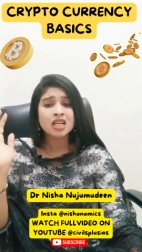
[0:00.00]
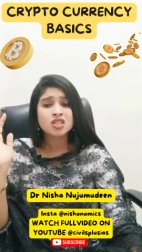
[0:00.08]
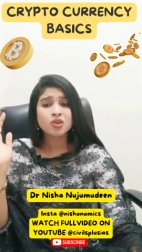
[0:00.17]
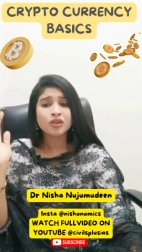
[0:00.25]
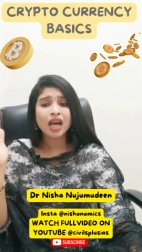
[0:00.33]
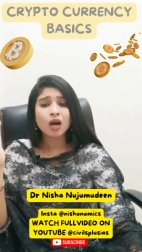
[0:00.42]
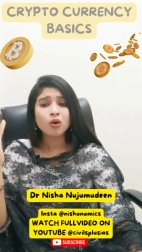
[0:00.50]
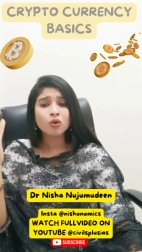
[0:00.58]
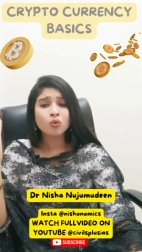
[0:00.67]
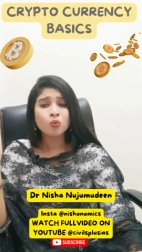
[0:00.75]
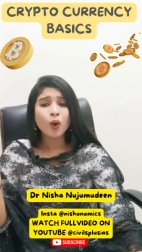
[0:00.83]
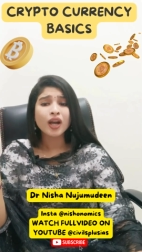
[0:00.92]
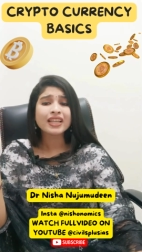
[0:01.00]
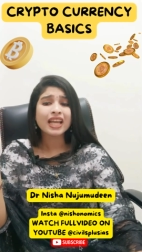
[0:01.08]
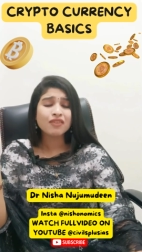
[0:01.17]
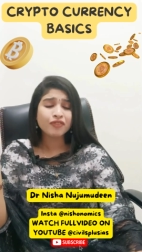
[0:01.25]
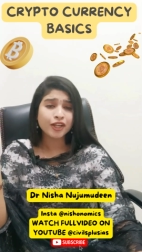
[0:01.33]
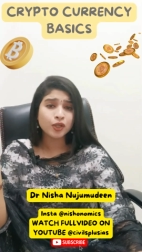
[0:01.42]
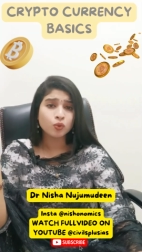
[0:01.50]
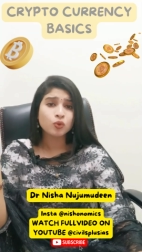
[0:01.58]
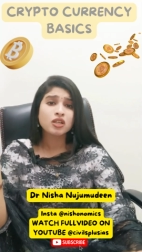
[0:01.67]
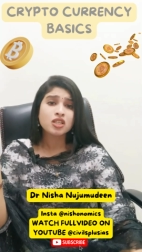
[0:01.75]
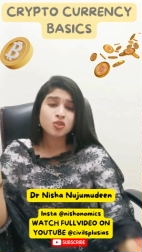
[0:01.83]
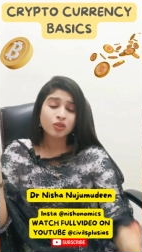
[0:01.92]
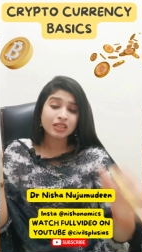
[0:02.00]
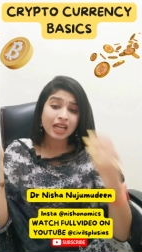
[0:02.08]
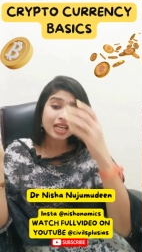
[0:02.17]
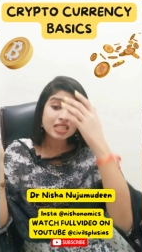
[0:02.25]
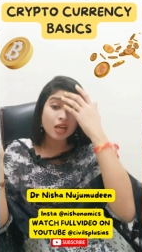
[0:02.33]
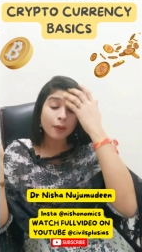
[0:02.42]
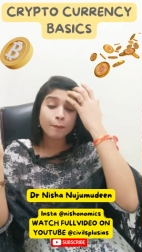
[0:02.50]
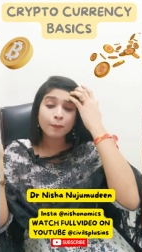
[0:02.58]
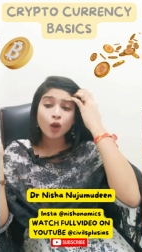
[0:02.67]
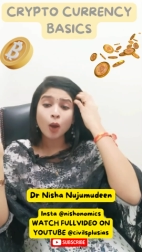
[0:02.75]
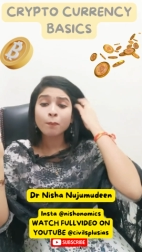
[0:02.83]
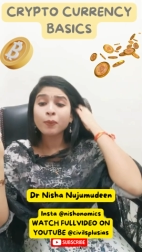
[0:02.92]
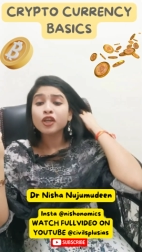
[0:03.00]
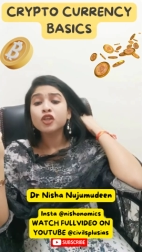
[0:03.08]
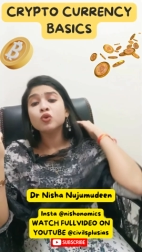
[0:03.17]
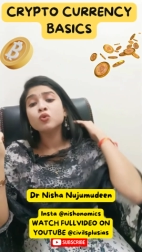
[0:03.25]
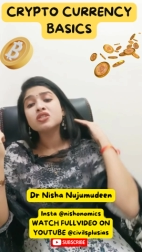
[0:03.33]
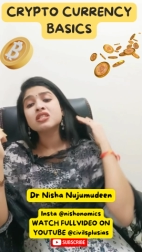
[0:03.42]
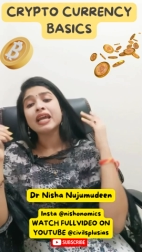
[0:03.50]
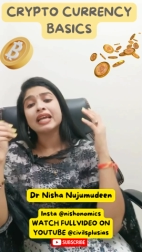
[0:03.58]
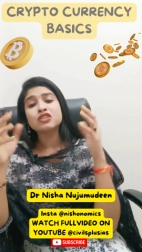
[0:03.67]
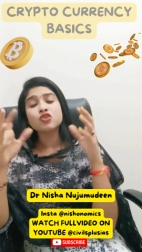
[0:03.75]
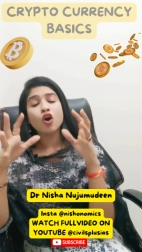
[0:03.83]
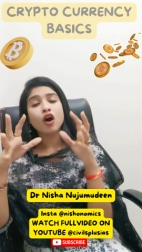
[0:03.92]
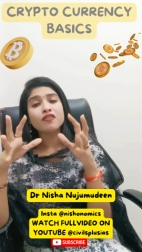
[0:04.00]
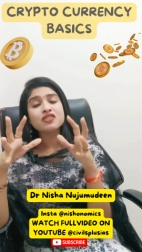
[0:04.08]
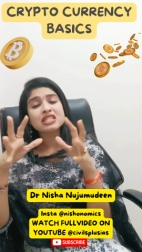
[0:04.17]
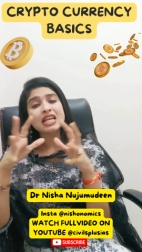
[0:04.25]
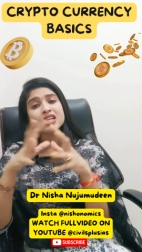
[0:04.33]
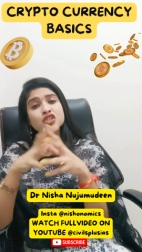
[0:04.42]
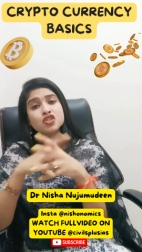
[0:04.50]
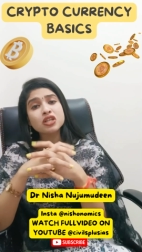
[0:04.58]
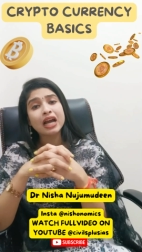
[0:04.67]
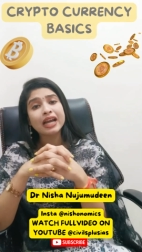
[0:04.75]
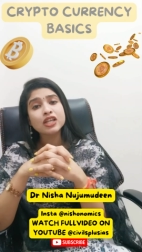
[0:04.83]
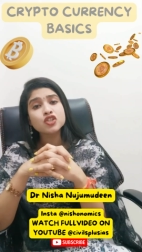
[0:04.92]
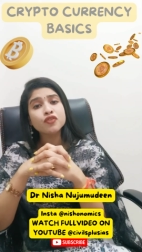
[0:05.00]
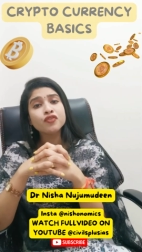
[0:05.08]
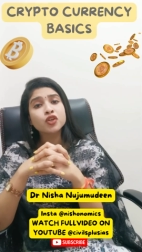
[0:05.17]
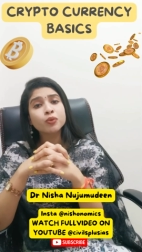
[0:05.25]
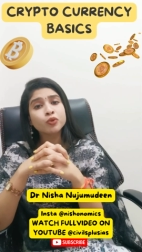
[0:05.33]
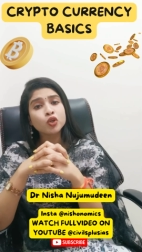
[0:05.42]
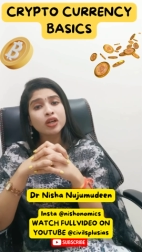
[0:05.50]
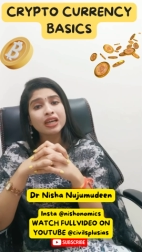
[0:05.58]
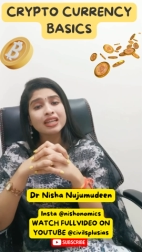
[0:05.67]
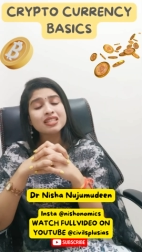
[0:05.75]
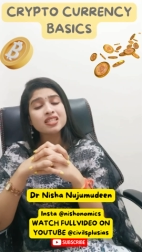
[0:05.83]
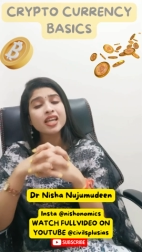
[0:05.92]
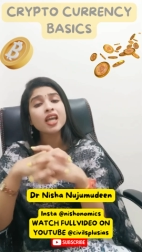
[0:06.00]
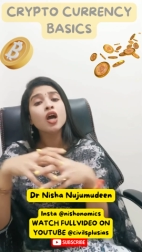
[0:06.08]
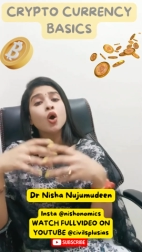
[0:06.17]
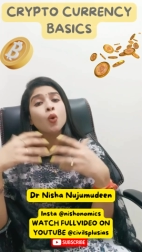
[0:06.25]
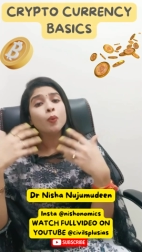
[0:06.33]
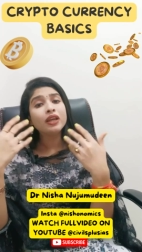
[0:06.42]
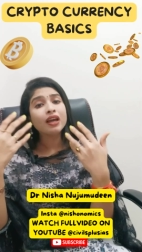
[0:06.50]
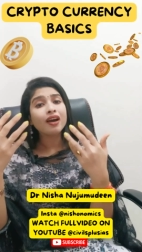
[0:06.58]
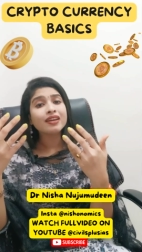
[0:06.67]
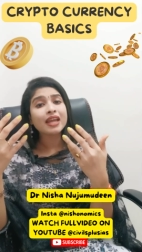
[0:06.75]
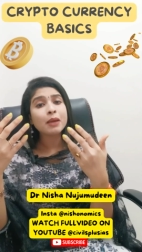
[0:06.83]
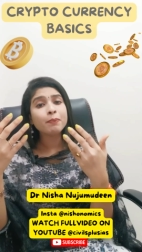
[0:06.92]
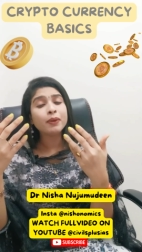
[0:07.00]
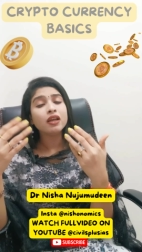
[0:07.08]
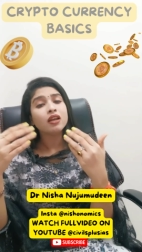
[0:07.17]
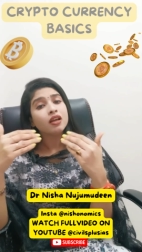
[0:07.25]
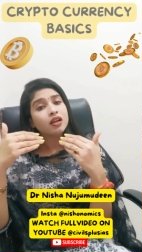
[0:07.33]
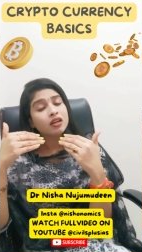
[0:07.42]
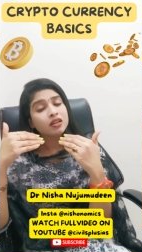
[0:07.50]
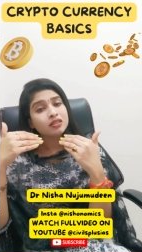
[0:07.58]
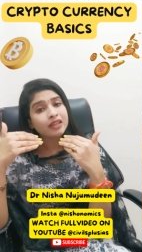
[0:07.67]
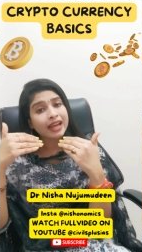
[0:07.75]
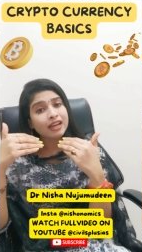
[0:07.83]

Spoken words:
So now what can we do? So thus a proper usage of such kind of cryptocurrency will enable the